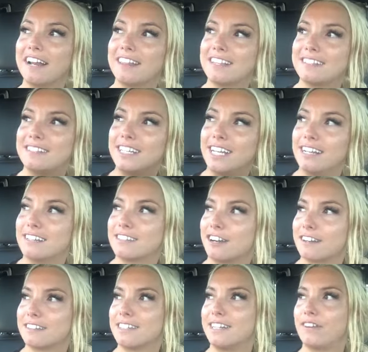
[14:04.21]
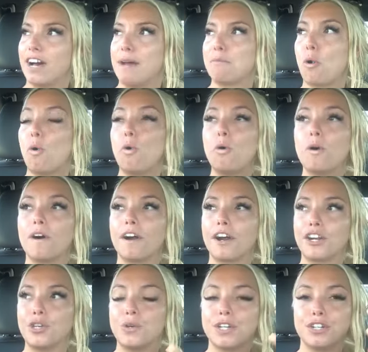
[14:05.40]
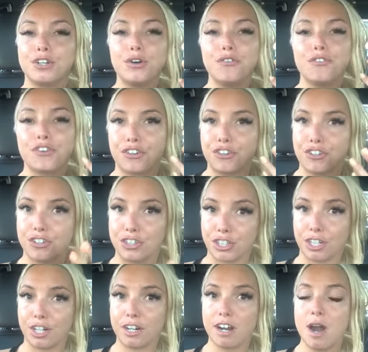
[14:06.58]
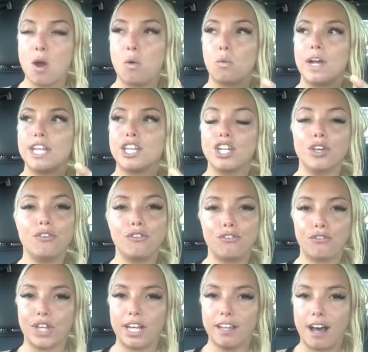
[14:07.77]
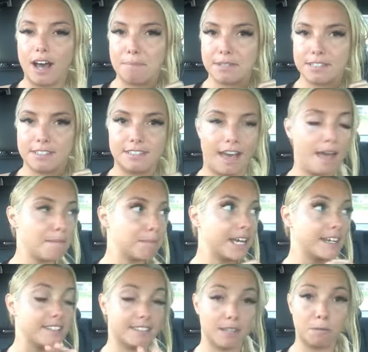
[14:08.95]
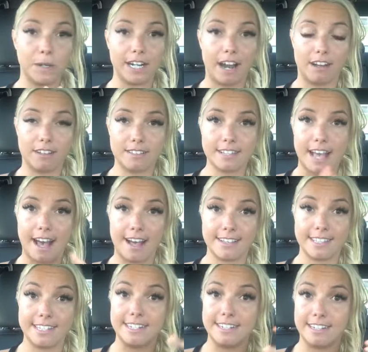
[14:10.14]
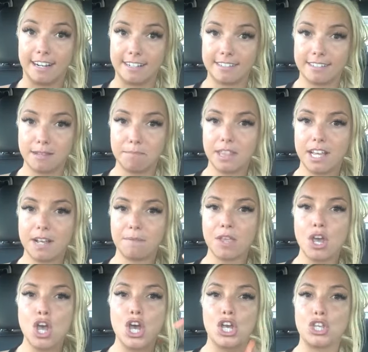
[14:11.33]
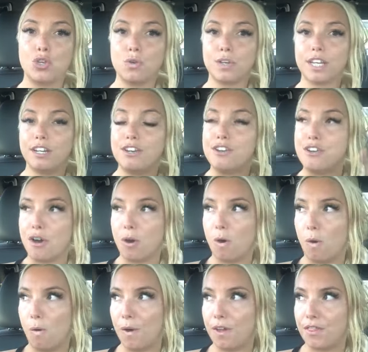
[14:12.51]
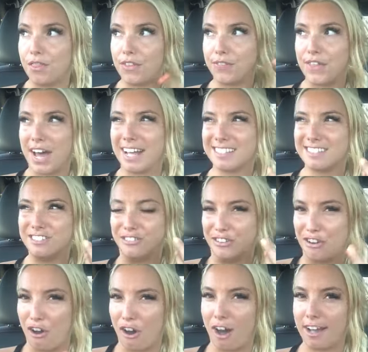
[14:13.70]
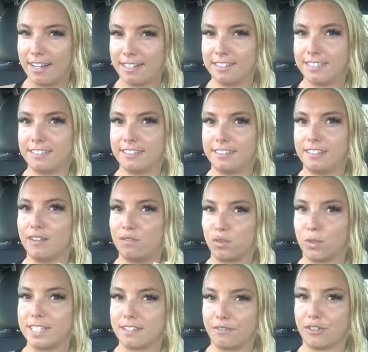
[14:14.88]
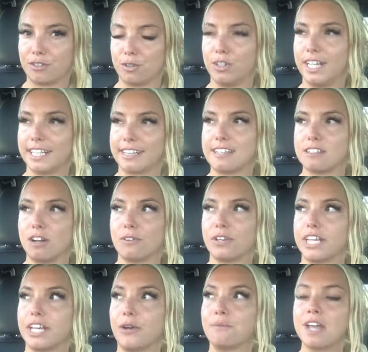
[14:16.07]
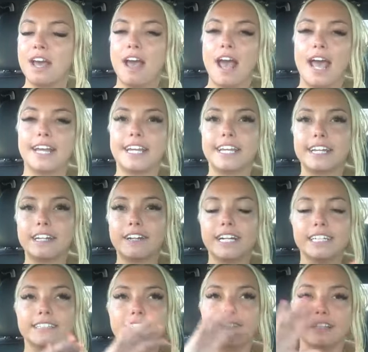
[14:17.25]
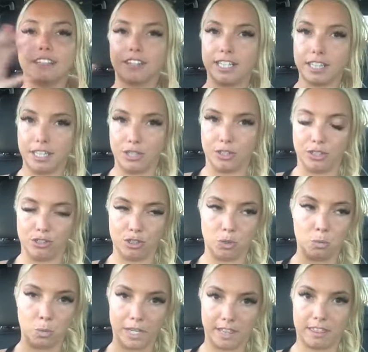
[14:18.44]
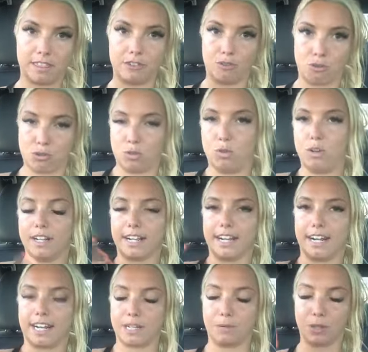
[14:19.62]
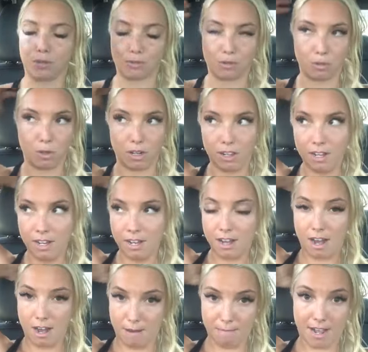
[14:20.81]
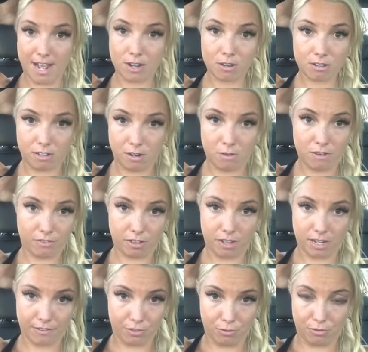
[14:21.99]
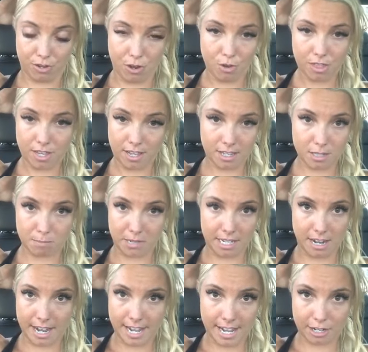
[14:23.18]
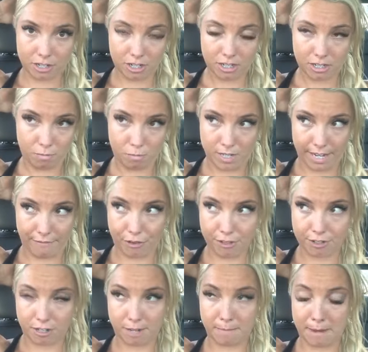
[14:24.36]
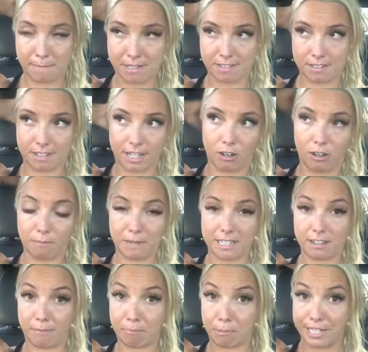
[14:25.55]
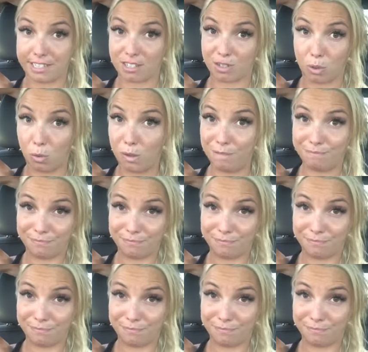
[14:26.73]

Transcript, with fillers: this needy scarcity vibe, or you can know for sure when you feel upset because someone else hasn't done something, you can know that that's not the voice of your soul. Like that's not really you. And here is another thing that you can do with your soul and connecting with your soul. Um, I don't know if a lot of you know this, but I actually, when I first started my business, I called myself Brit Soul.